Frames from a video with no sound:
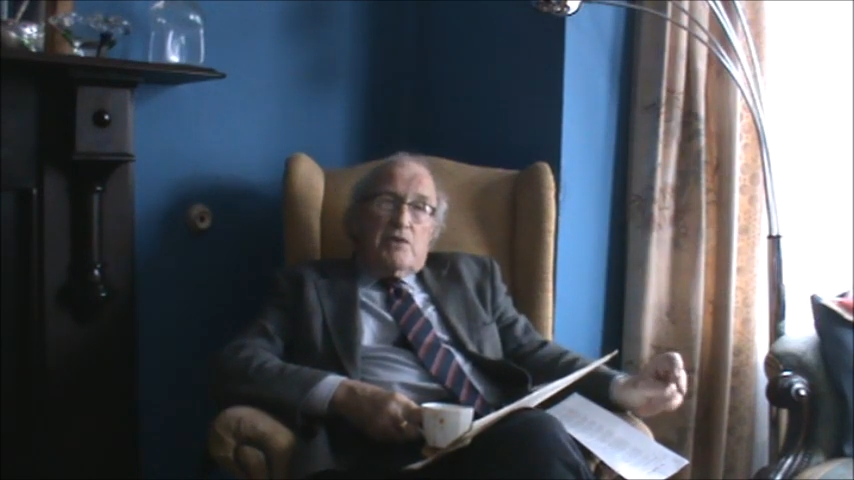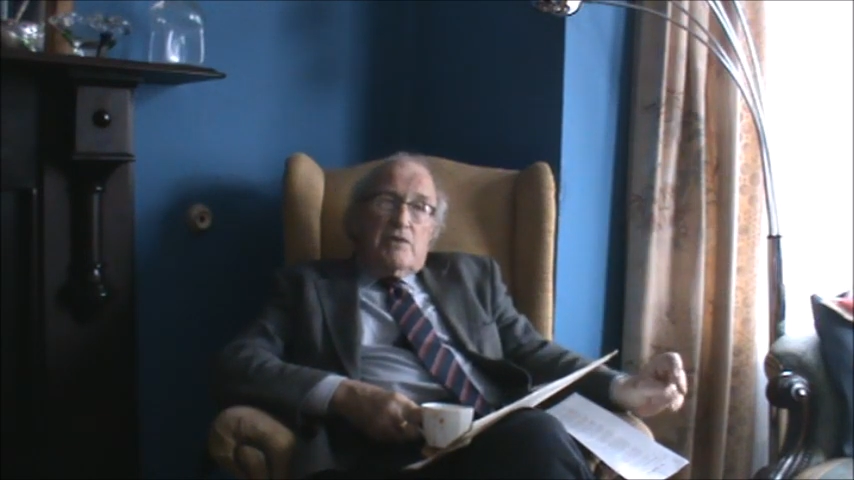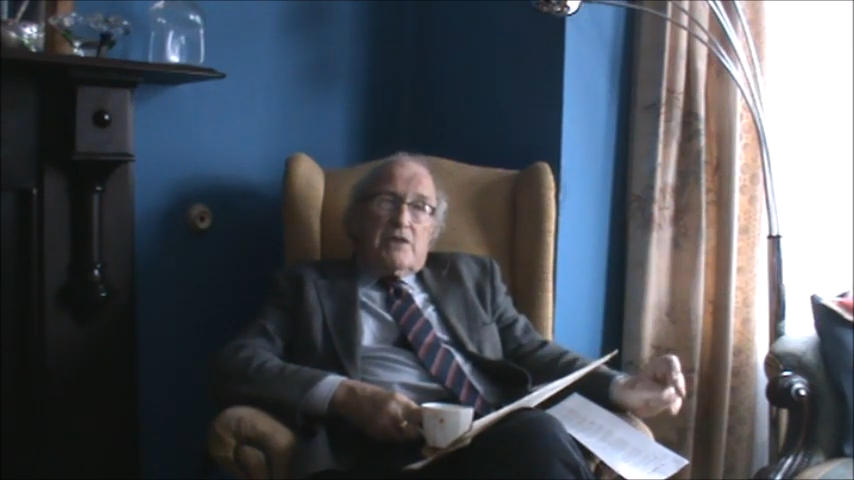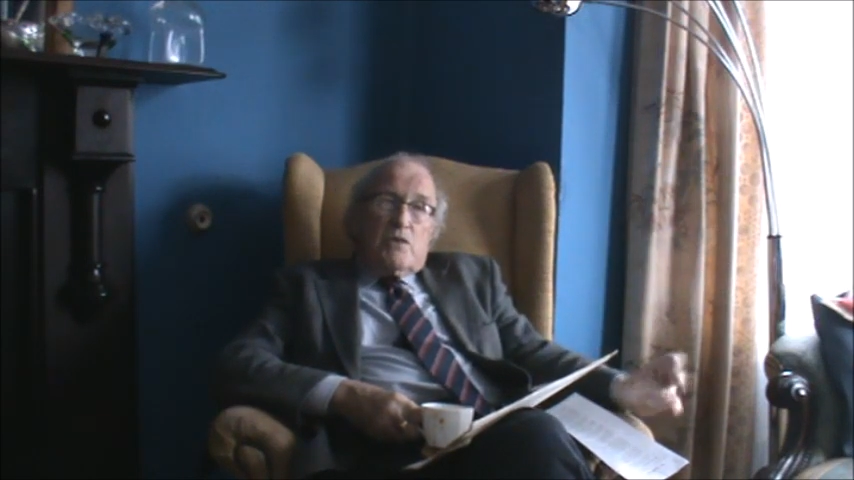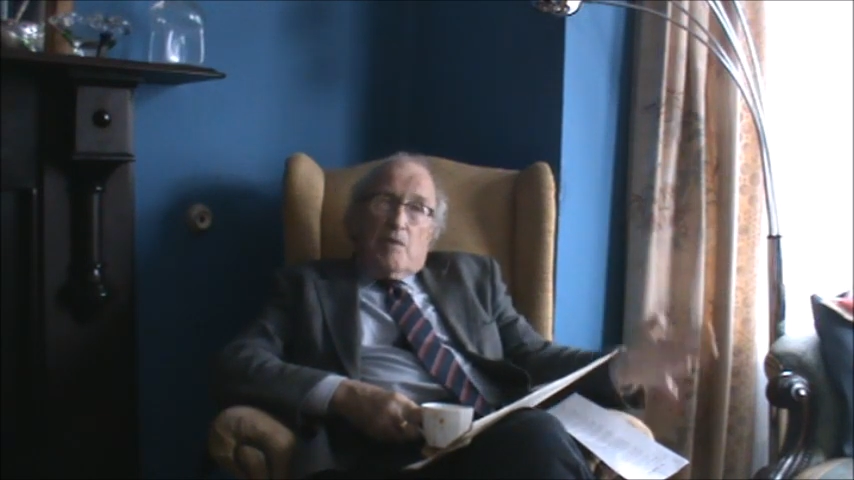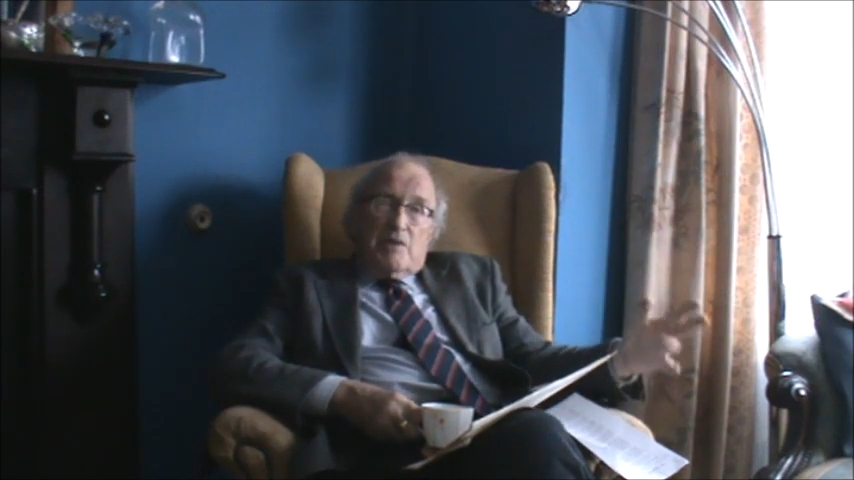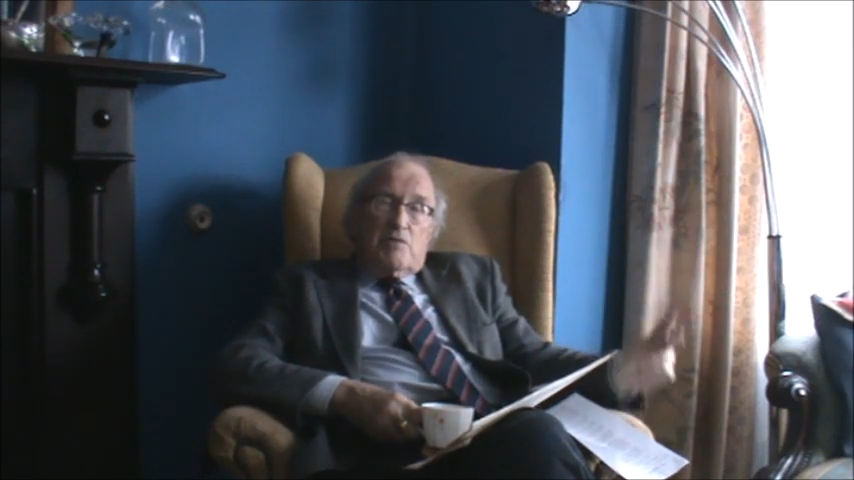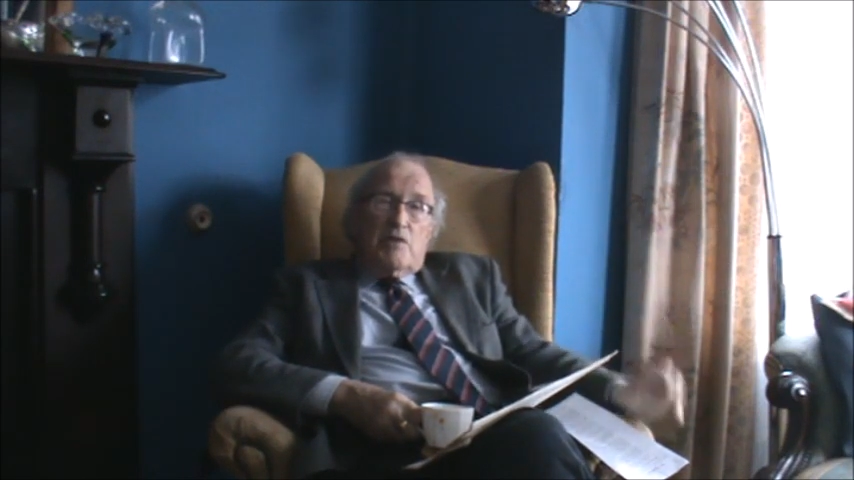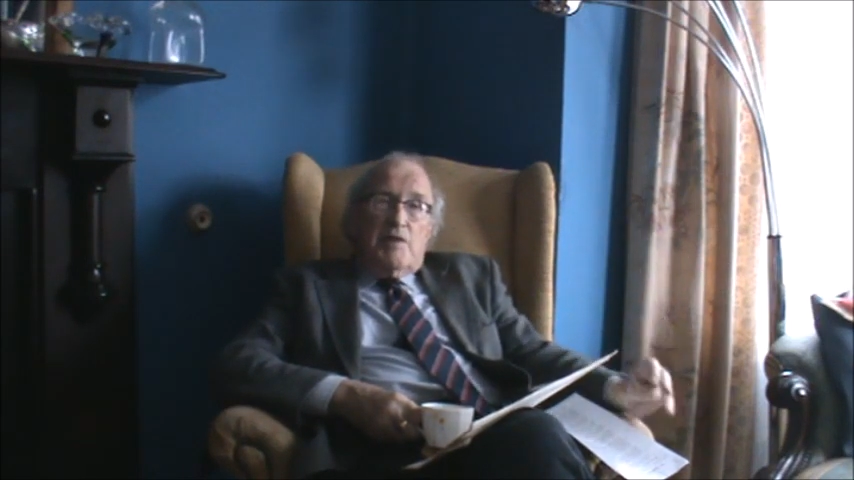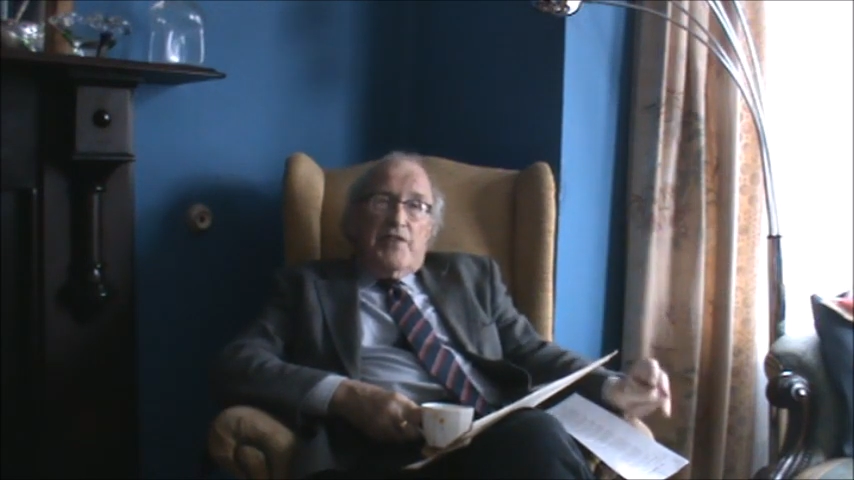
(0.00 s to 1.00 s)

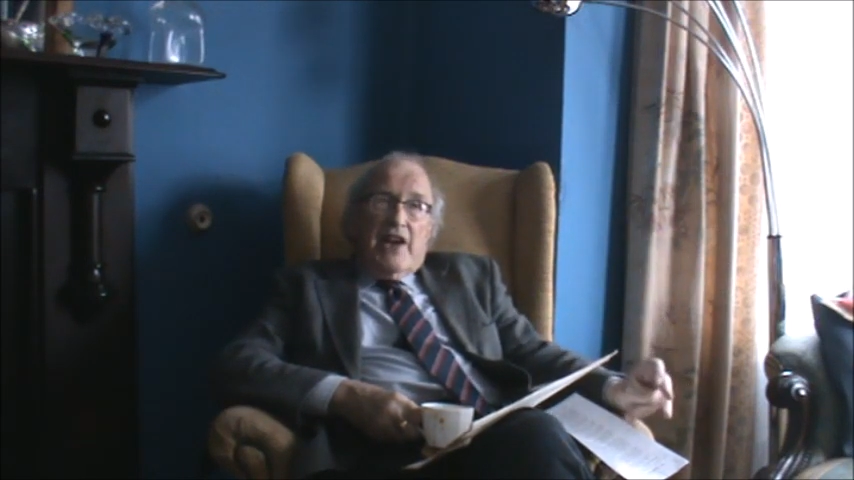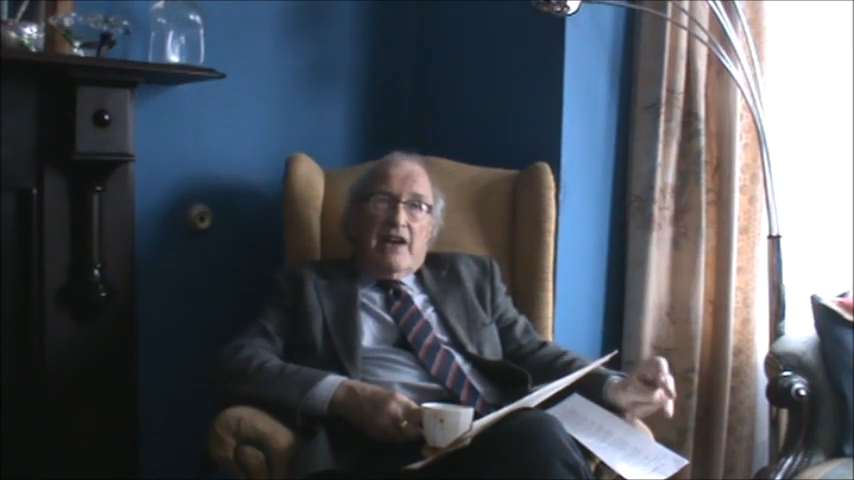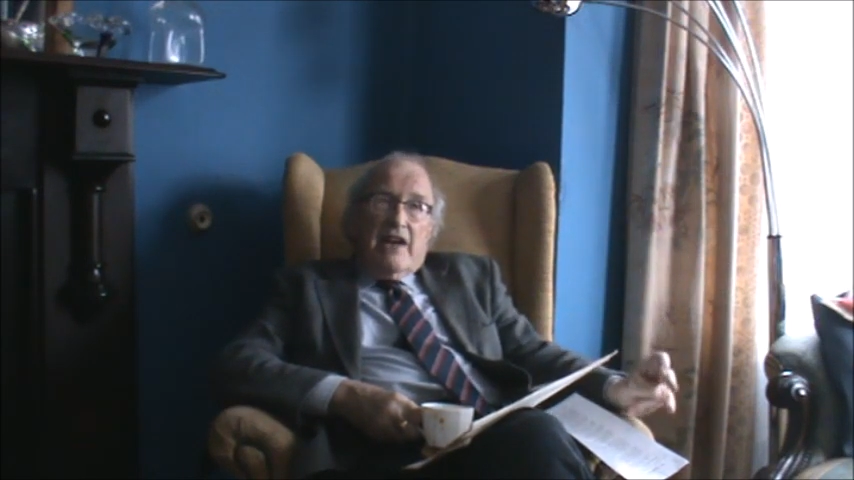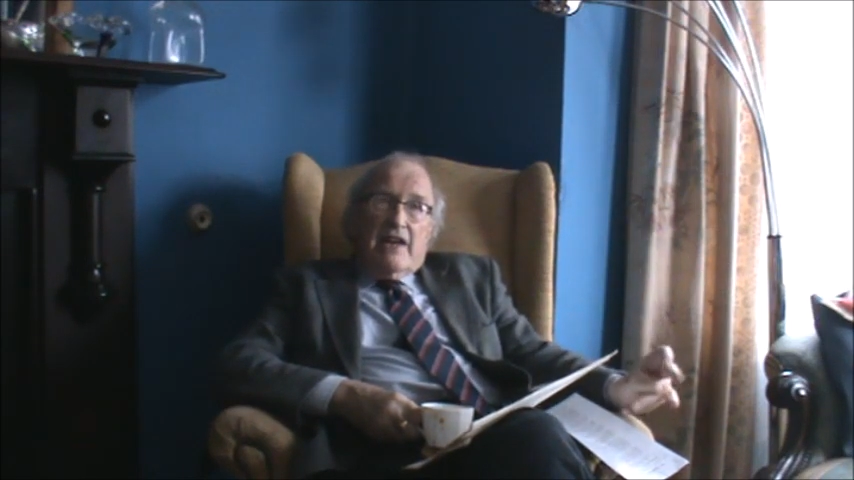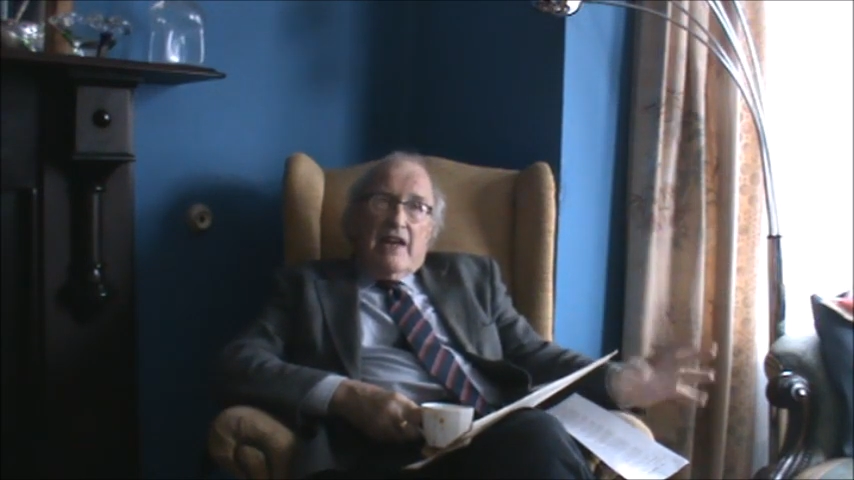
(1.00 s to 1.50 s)
movement there, and